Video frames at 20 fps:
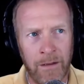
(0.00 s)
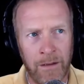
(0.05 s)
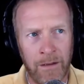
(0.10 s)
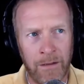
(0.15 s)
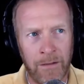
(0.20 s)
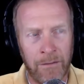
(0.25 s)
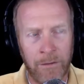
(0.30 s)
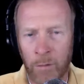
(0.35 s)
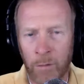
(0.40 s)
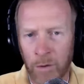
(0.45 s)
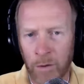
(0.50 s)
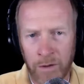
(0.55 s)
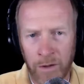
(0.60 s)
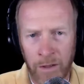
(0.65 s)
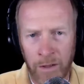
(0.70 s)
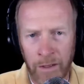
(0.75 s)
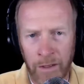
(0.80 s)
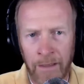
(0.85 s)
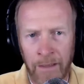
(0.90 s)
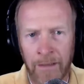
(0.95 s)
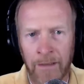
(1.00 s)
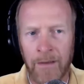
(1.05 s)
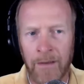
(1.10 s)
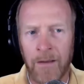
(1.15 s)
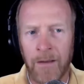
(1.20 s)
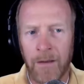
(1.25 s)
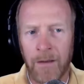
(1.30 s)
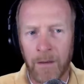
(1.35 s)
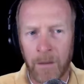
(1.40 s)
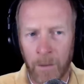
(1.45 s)
no more delay.
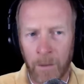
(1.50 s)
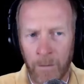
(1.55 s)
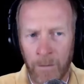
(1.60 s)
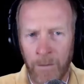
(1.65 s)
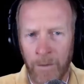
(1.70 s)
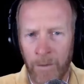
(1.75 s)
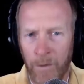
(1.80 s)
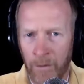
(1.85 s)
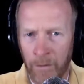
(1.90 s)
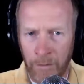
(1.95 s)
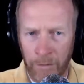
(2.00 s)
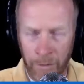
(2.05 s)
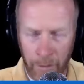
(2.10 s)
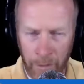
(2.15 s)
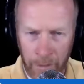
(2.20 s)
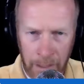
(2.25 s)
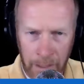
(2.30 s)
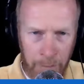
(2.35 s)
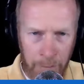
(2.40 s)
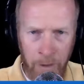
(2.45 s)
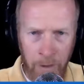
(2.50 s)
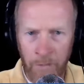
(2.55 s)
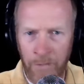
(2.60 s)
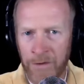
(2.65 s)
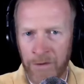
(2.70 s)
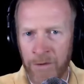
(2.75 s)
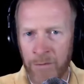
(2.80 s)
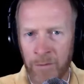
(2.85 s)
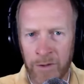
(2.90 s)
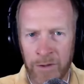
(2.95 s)
Hopefully they'll keep all of
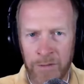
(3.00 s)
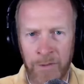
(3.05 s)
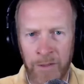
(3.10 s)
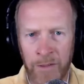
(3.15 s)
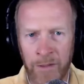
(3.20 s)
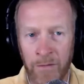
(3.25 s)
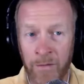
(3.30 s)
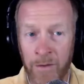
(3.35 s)
this in perspective,